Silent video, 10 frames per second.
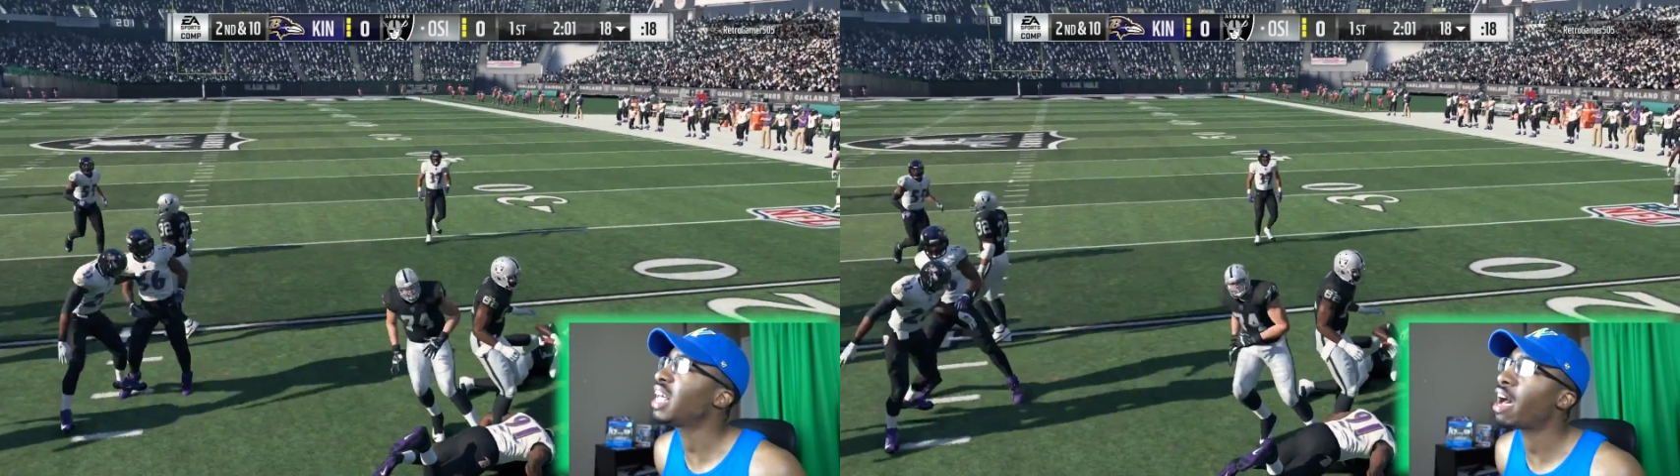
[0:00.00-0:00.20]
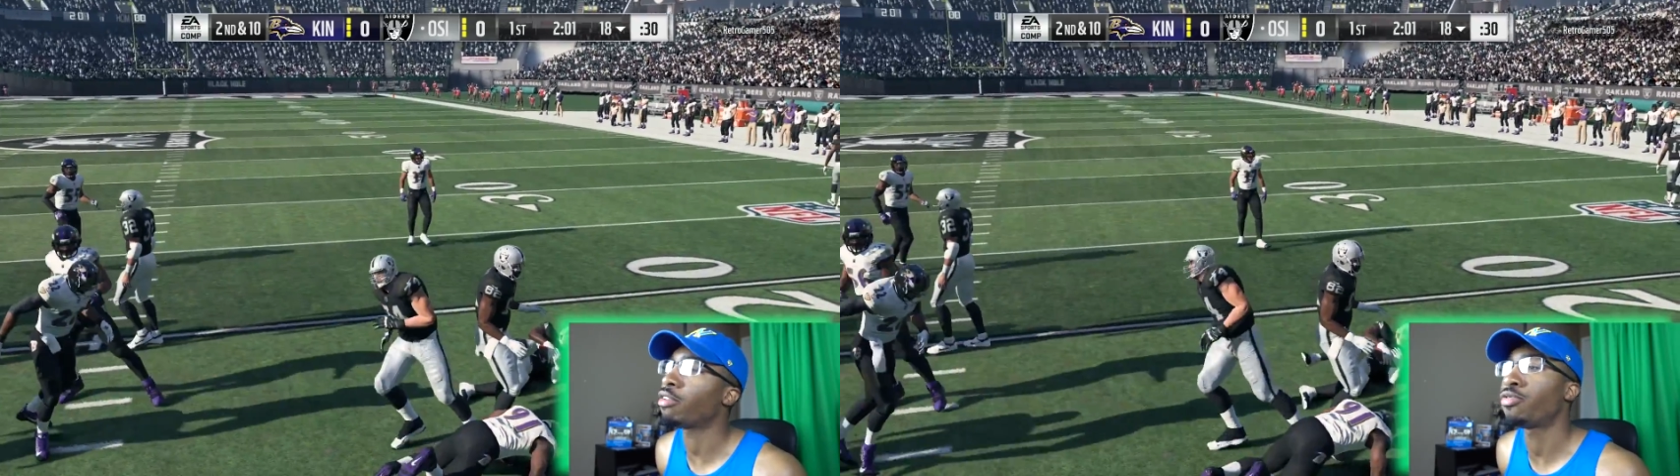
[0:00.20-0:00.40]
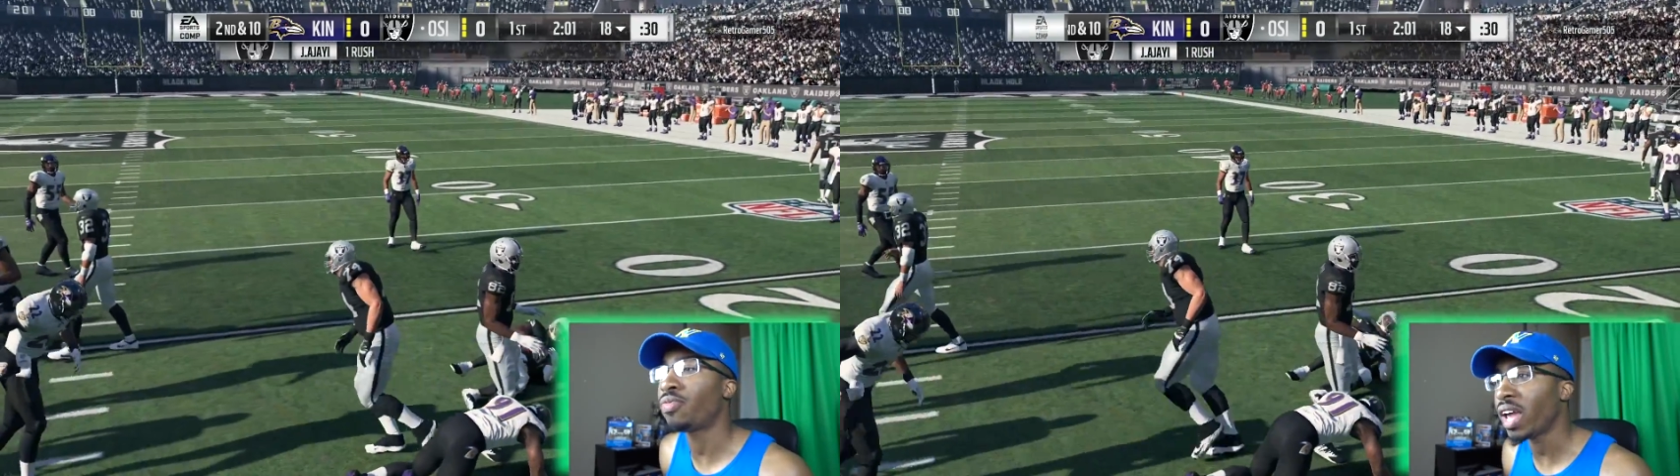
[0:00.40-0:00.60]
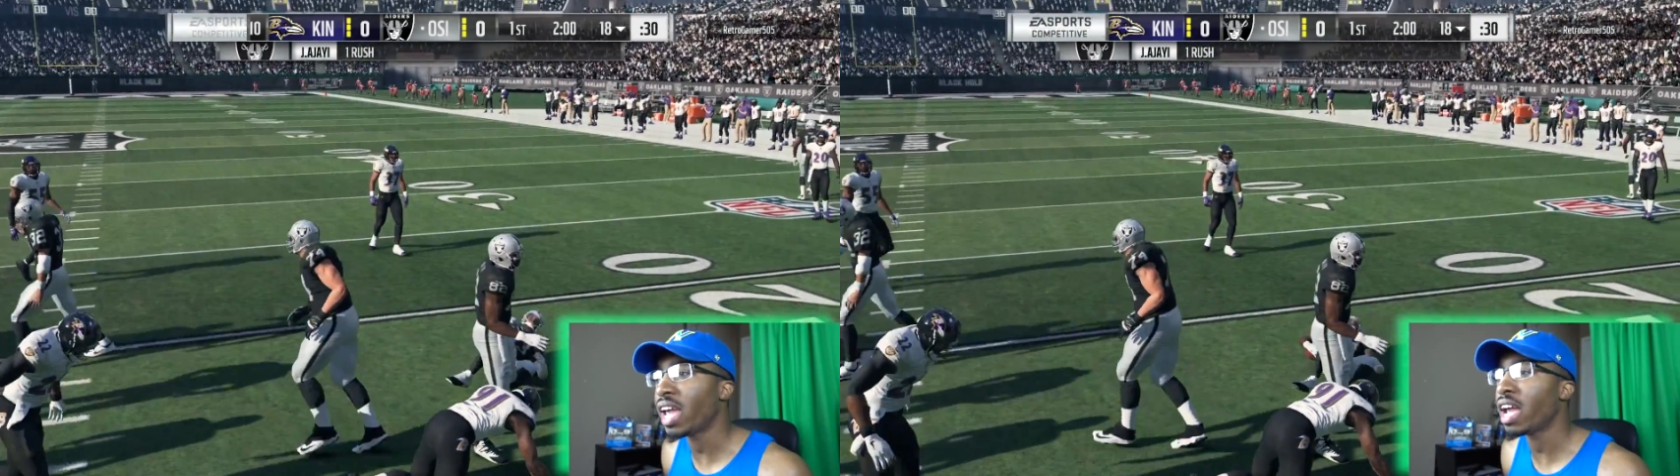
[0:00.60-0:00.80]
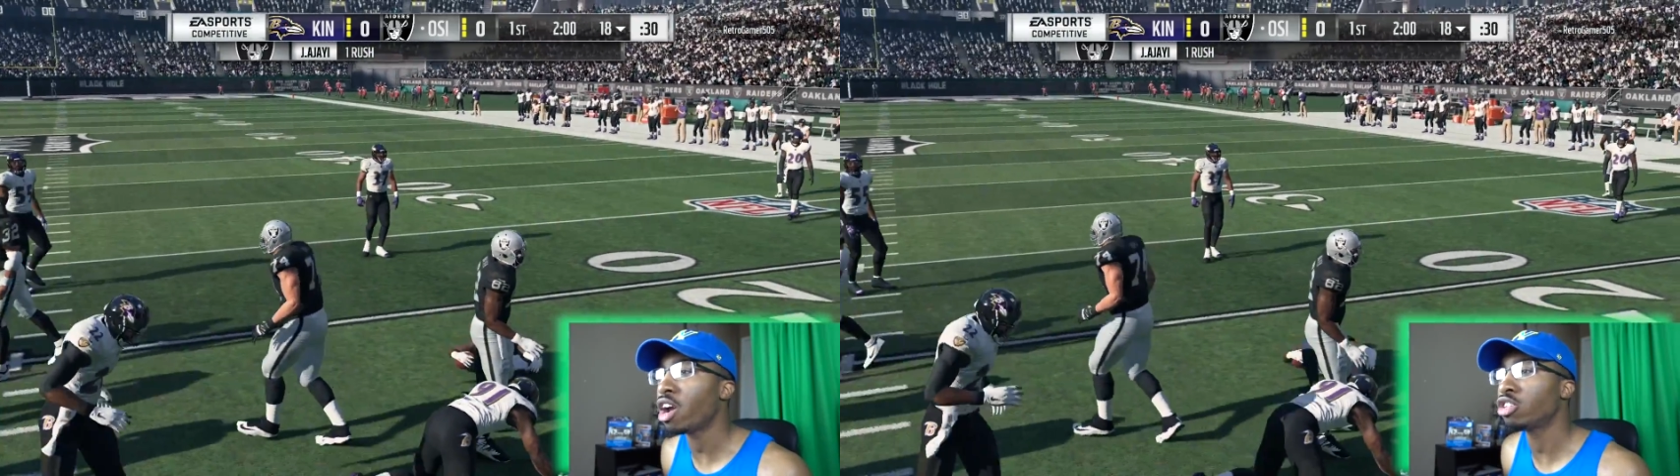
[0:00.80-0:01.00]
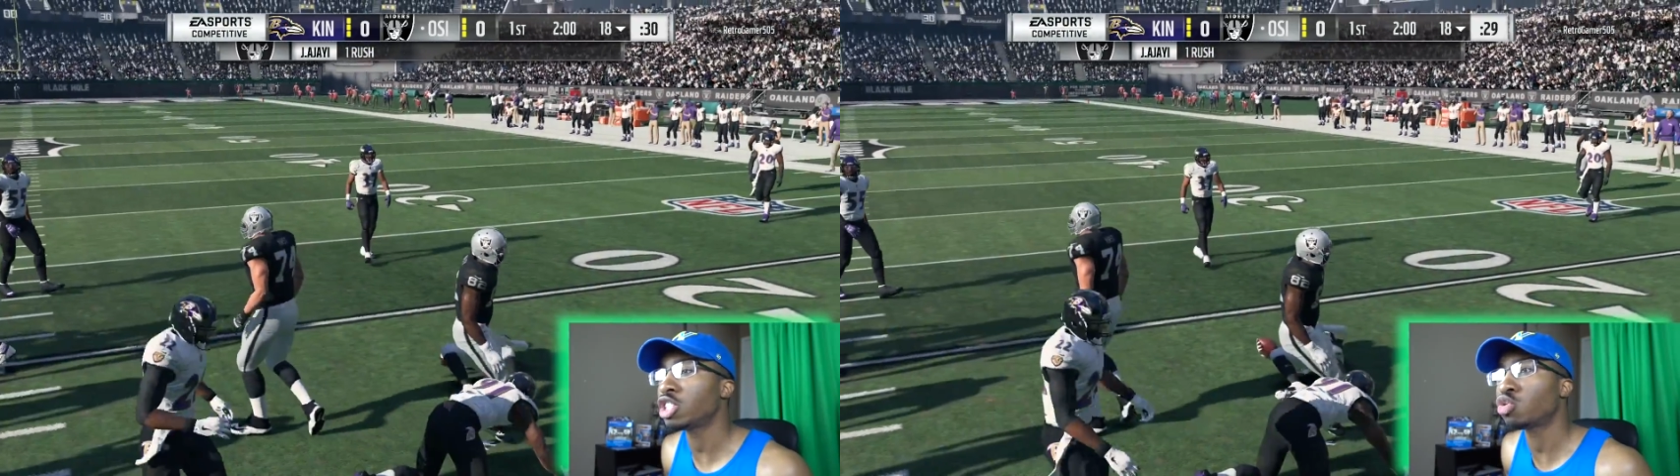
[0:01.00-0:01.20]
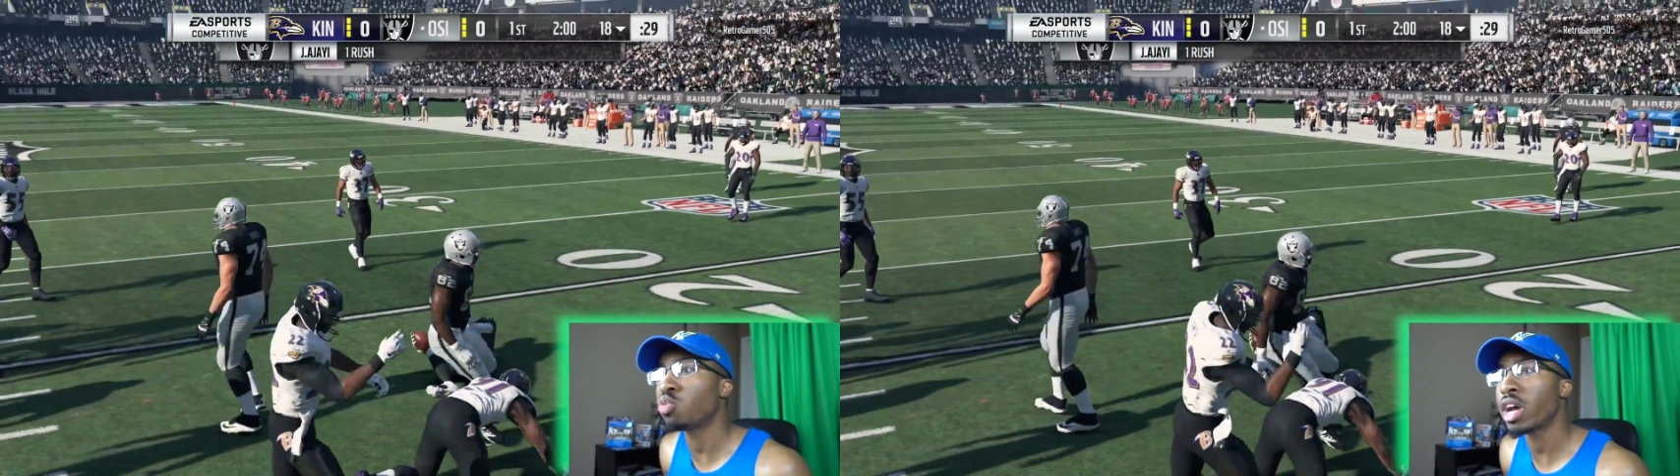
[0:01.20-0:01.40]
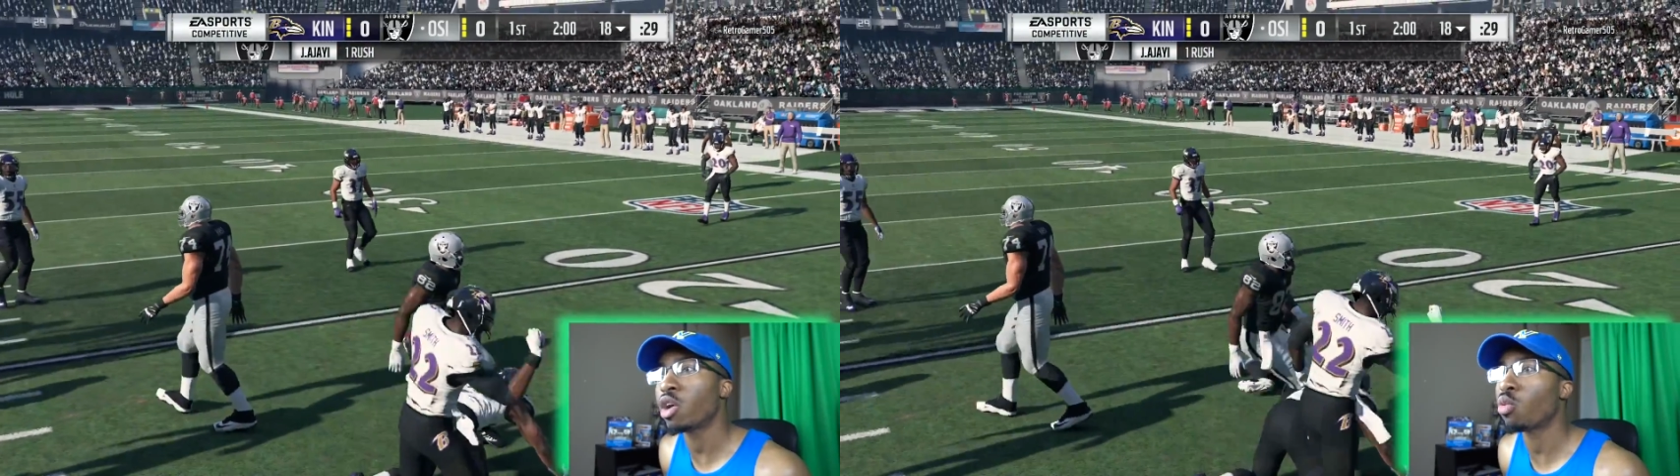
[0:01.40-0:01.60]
not fair. Just run